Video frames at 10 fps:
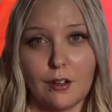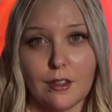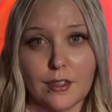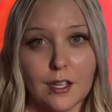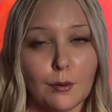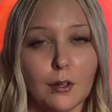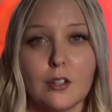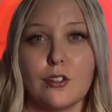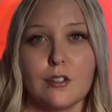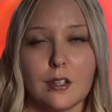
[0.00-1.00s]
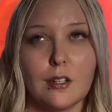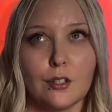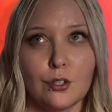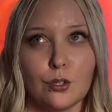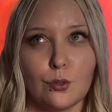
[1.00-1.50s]
I think we're just gonna
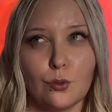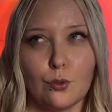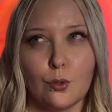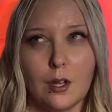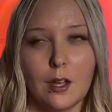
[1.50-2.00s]
do